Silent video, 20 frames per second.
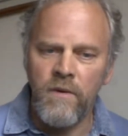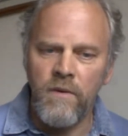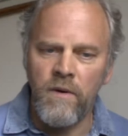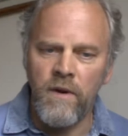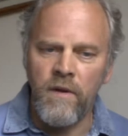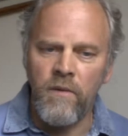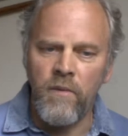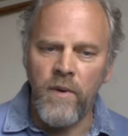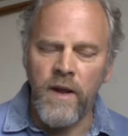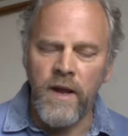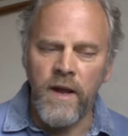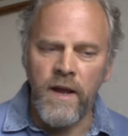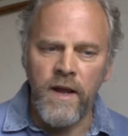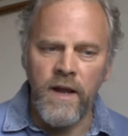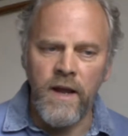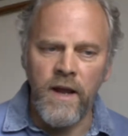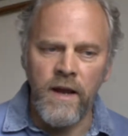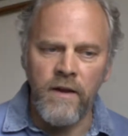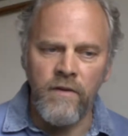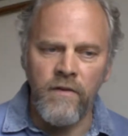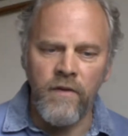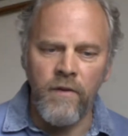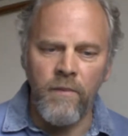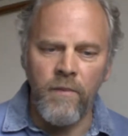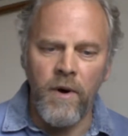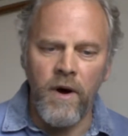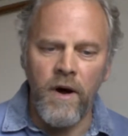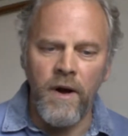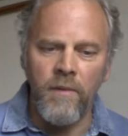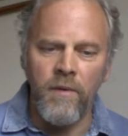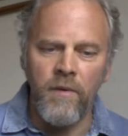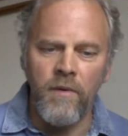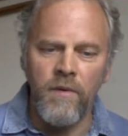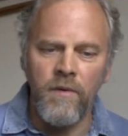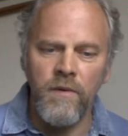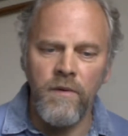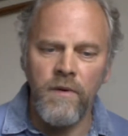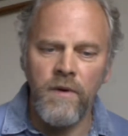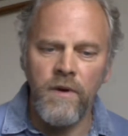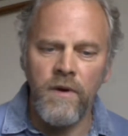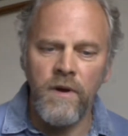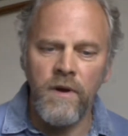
one of the wicked kings of the Bible,